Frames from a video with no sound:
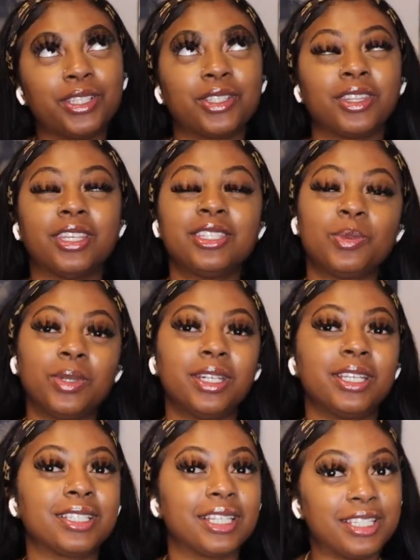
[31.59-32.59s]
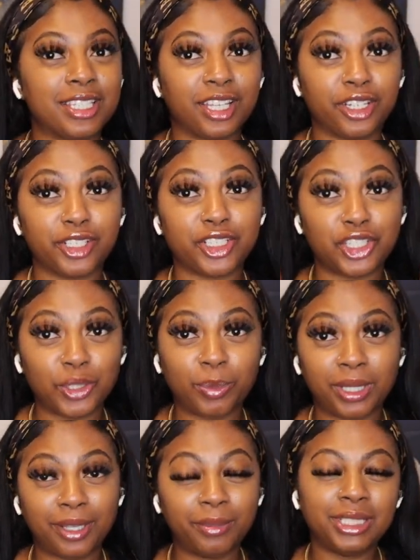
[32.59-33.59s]
So this one is listed under gym,
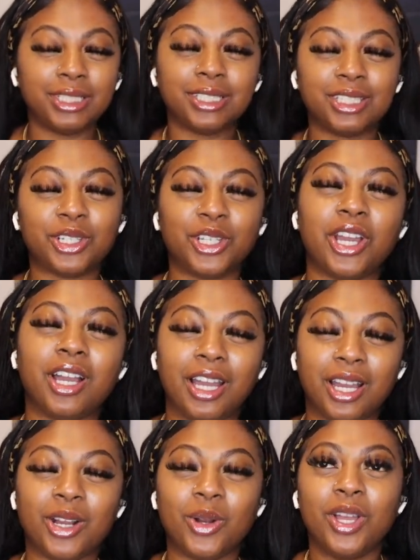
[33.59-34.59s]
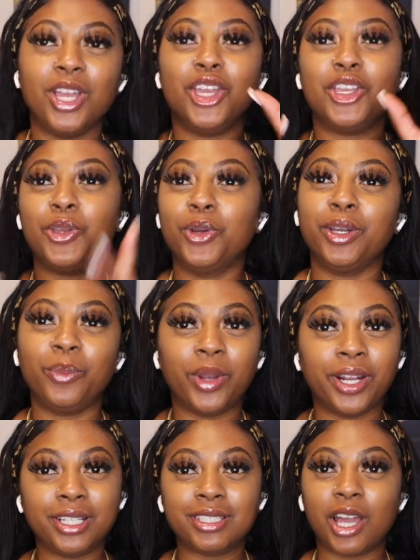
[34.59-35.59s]
but let me just tell y'all how you could
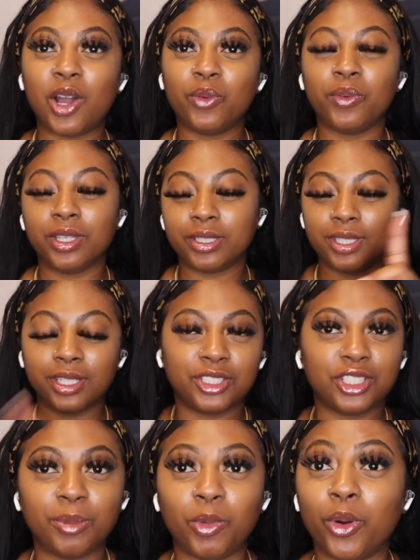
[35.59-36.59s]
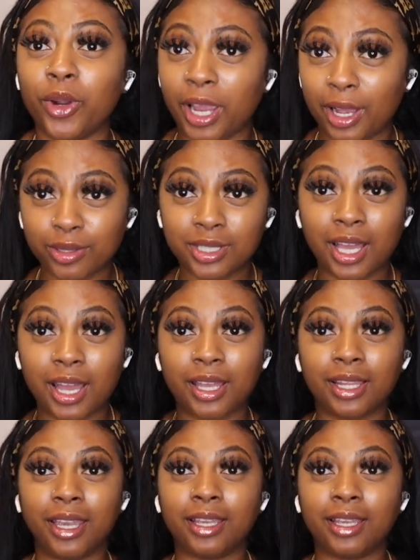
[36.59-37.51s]
wear this outfit to the gym or outside,